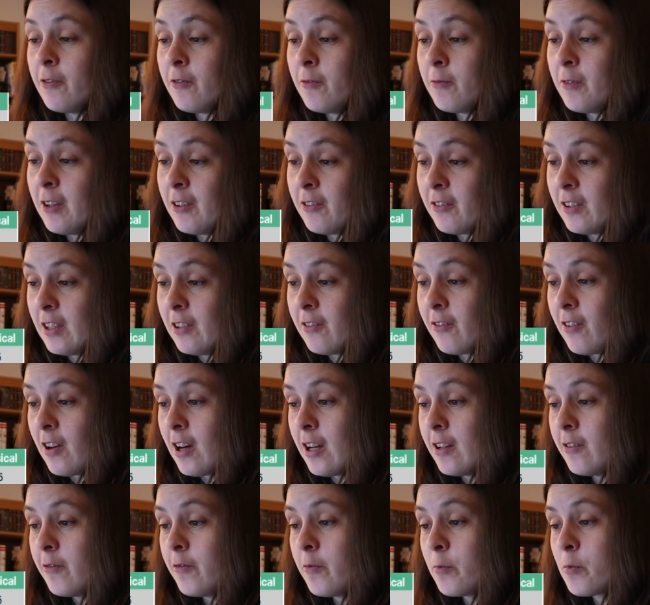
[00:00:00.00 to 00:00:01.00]

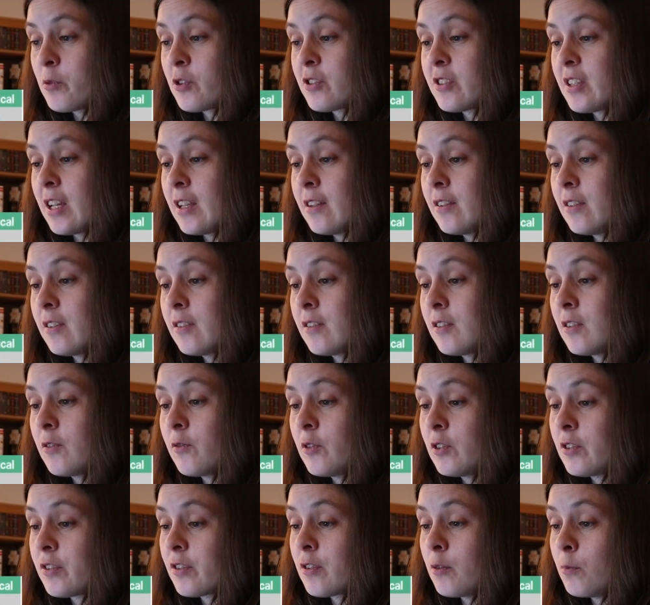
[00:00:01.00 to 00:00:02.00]
55%
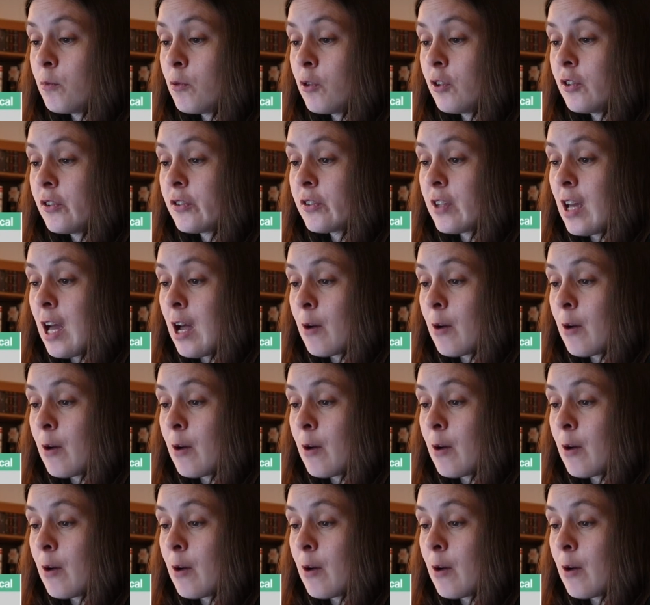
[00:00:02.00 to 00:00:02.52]
physical books,